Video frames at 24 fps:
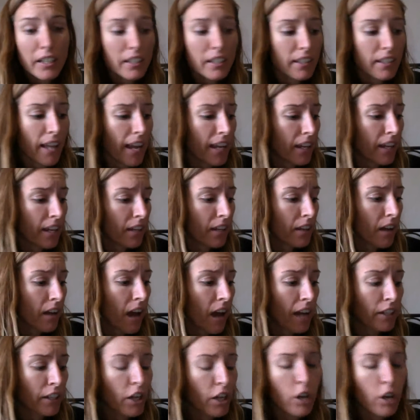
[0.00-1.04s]
Like,
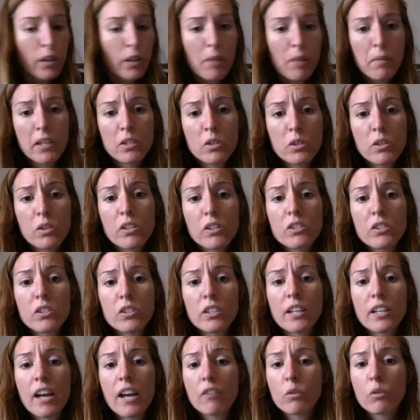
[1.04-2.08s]
I know that my students are
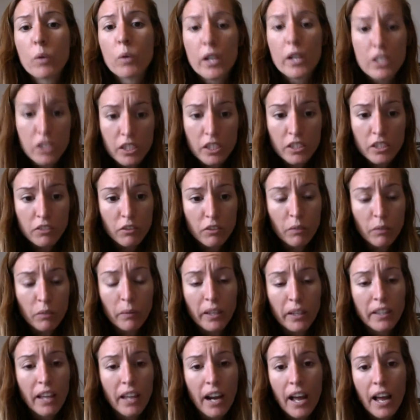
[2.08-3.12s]
going to have questions for
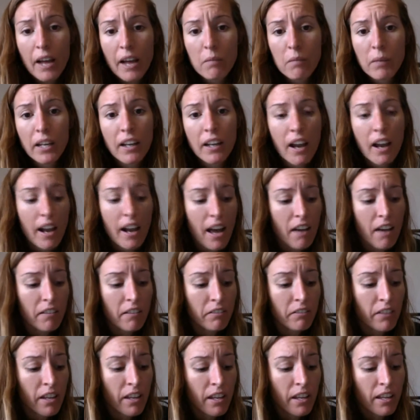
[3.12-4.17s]
me that I may not
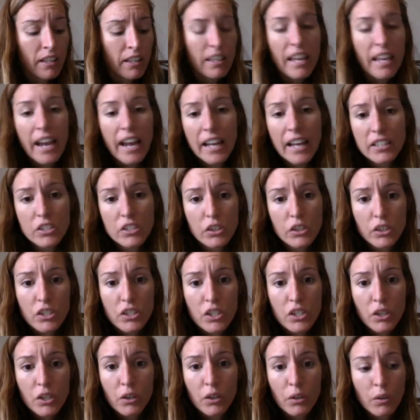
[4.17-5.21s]
have the answer
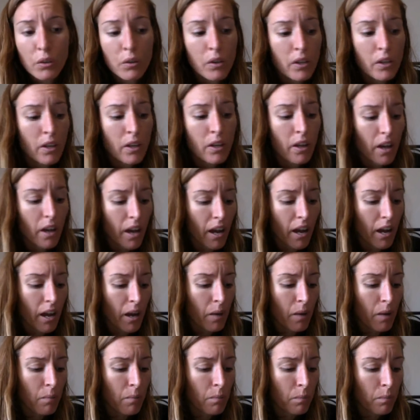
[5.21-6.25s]
to.
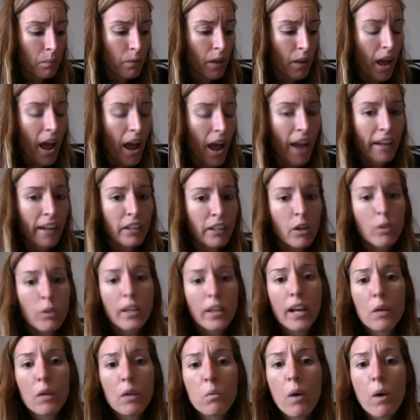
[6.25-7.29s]
I know
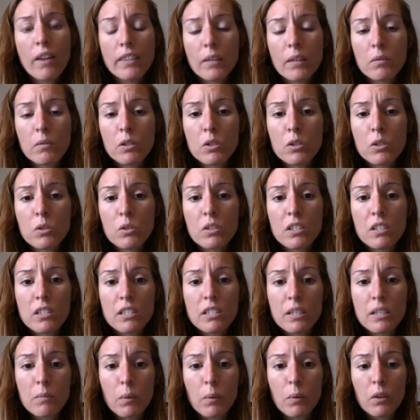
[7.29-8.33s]
that I want them to do this
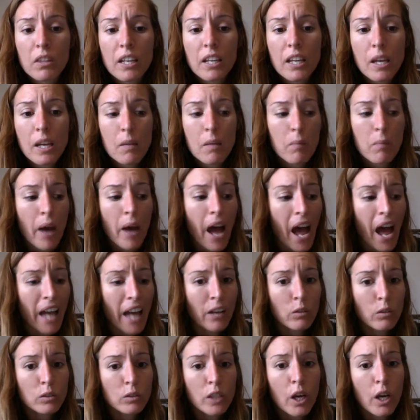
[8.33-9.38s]
deeper thinking, but I
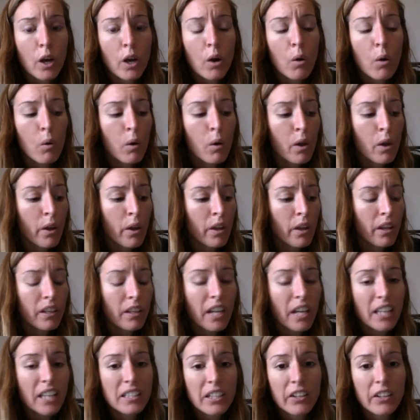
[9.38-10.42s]
don't know
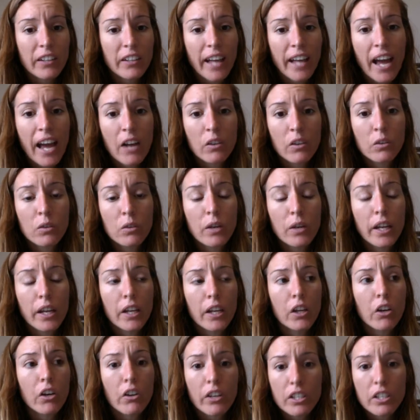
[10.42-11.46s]
necessarily how to
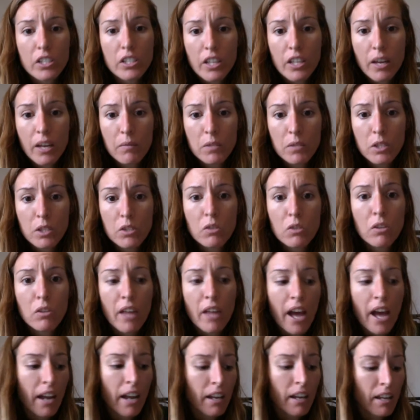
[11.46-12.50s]
encourage them to do
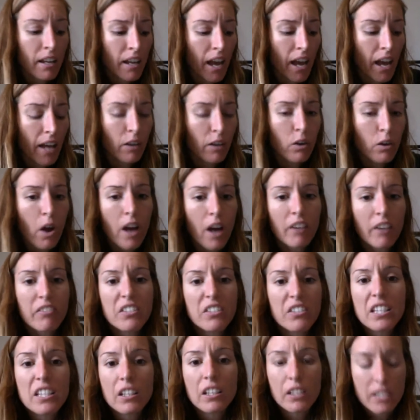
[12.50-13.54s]
that. I don't know how to
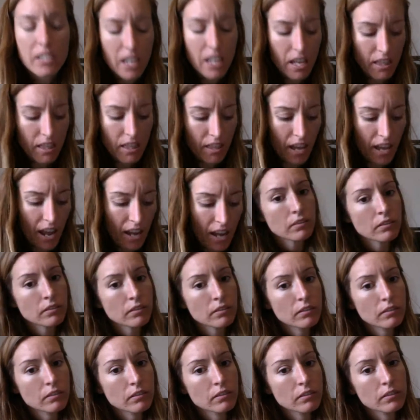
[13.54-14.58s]
facilitate that.
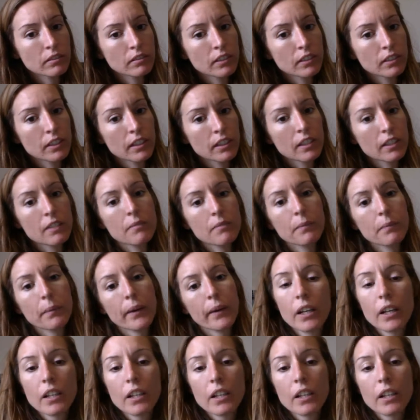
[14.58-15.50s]
But this text put